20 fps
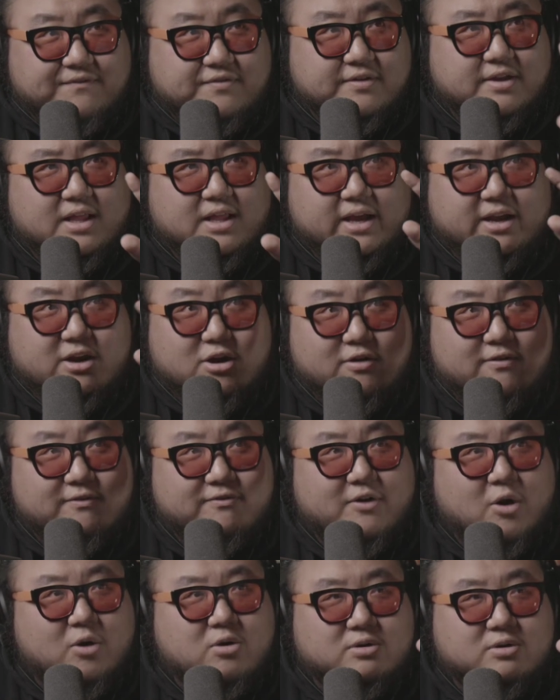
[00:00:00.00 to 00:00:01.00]
I feel like her
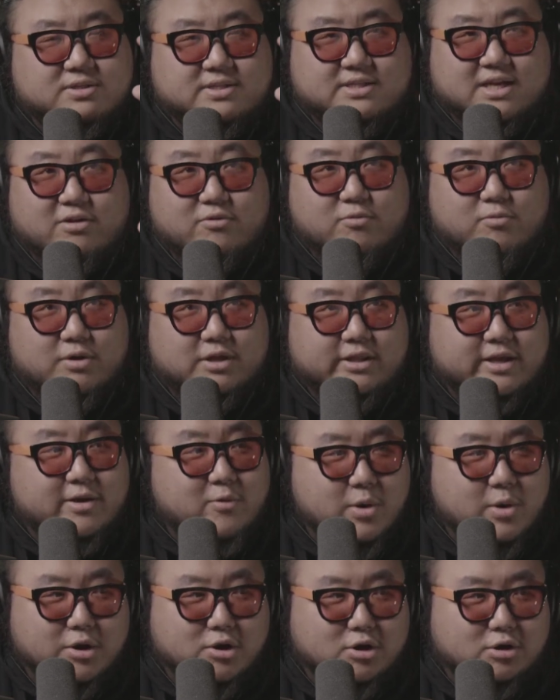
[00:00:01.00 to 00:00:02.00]
vocals sound really
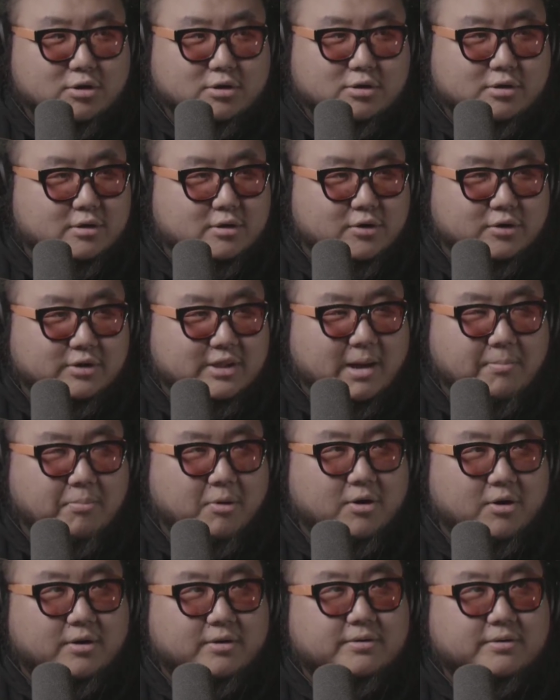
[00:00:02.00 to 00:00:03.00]
weird during that
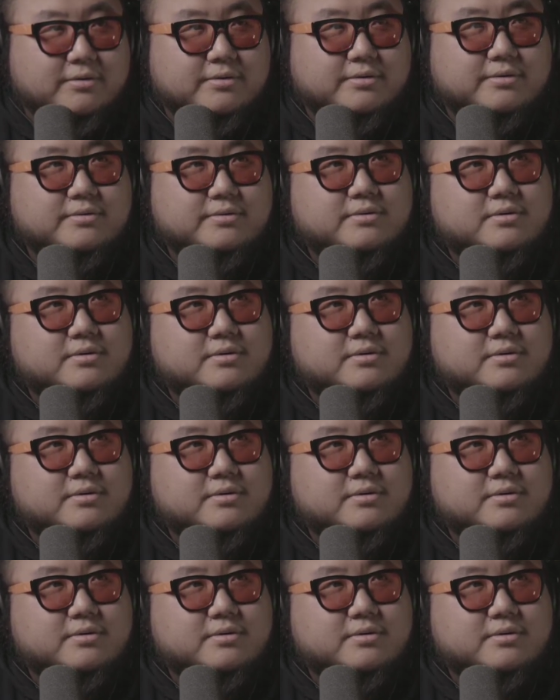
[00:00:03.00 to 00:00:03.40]
part.